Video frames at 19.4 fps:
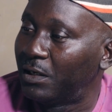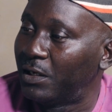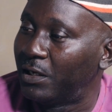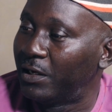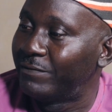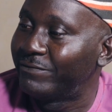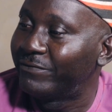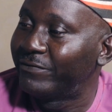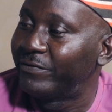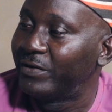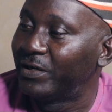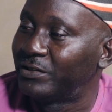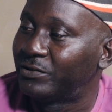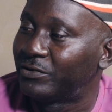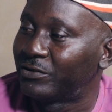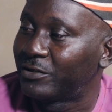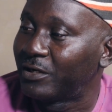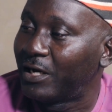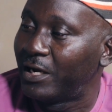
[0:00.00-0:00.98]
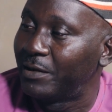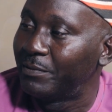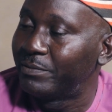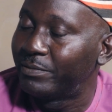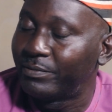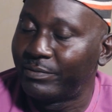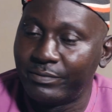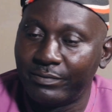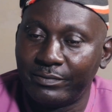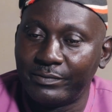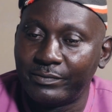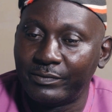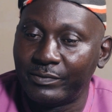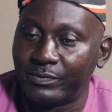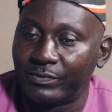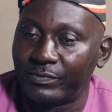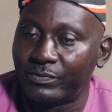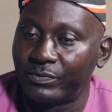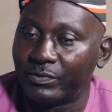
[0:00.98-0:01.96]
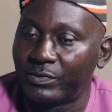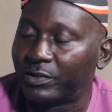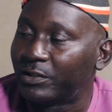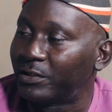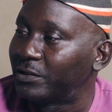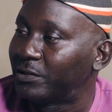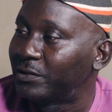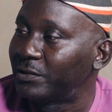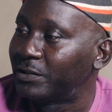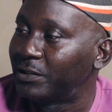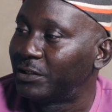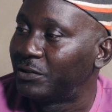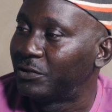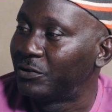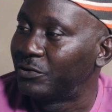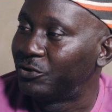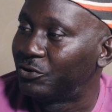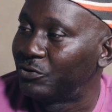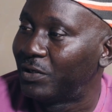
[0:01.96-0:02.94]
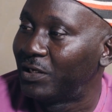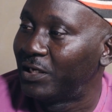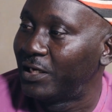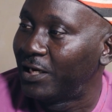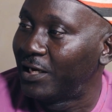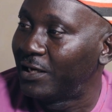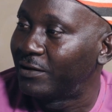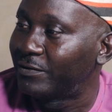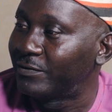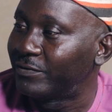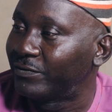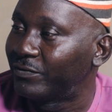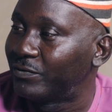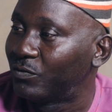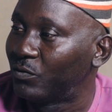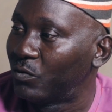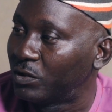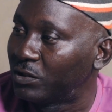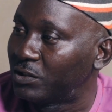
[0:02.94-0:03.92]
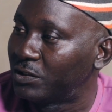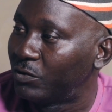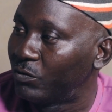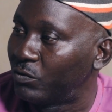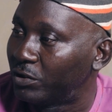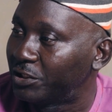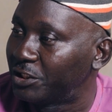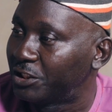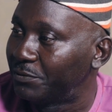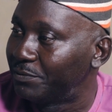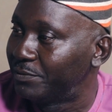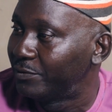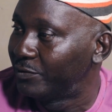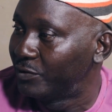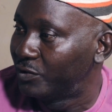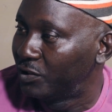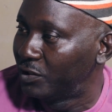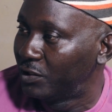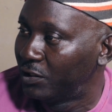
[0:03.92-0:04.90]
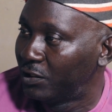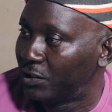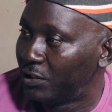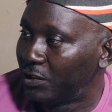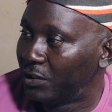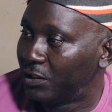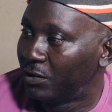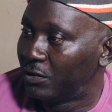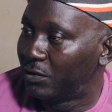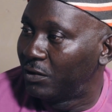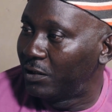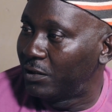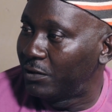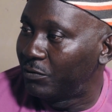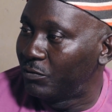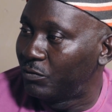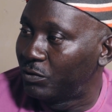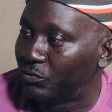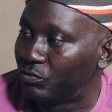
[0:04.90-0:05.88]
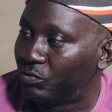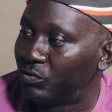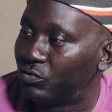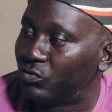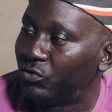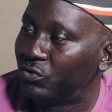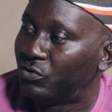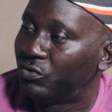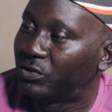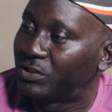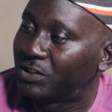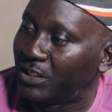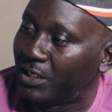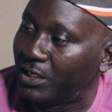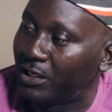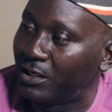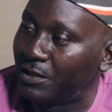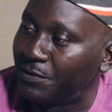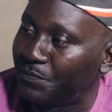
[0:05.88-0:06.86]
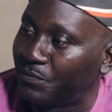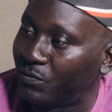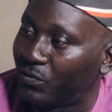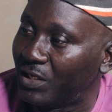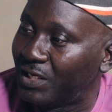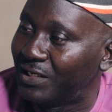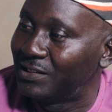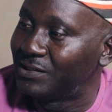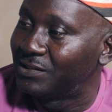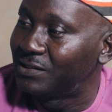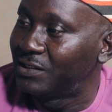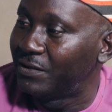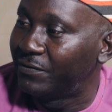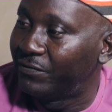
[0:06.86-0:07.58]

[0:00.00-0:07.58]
Every tribe, they usually have what they worship. What would you say that is the